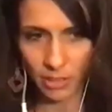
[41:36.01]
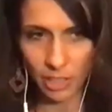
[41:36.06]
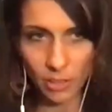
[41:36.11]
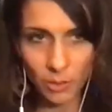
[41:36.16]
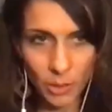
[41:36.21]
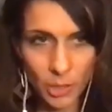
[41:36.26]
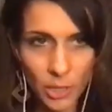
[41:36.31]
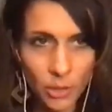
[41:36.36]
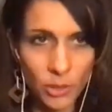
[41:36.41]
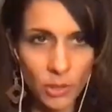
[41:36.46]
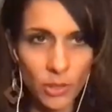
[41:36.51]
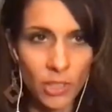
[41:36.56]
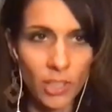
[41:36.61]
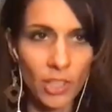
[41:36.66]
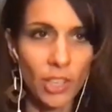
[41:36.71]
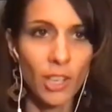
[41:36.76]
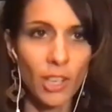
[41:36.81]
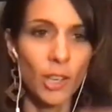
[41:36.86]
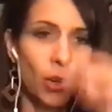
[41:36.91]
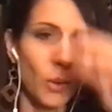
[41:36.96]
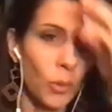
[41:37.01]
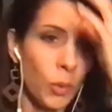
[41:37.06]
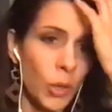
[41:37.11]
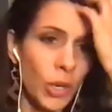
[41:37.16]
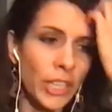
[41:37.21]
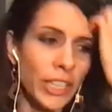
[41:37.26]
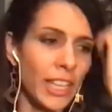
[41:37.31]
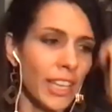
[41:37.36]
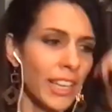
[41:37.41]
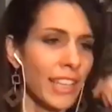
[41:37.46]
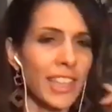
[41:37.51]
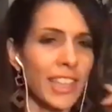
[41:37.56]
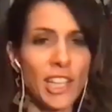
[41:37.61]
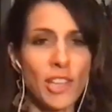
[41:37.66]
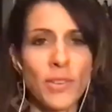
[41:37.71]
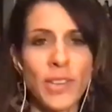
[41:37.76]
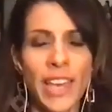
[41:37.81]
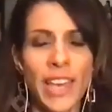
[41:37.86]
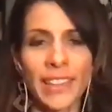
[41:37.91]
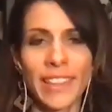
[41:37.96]
You know, when you're working and then
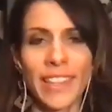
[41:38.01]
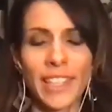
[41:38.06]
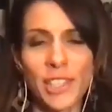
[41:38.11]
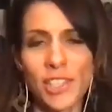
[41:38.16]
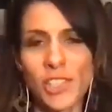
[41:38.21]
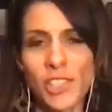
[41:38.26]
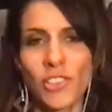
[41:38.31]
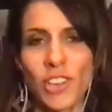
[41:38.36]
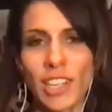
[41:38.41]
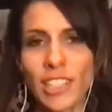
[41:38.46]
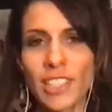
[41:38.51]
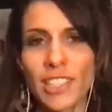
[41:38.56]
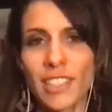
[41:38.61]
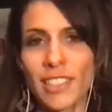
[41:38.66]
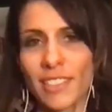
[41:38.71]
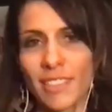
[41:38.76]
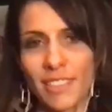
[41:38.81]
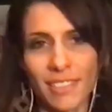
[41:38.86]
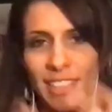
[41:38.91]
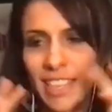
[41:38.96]
you get that stress,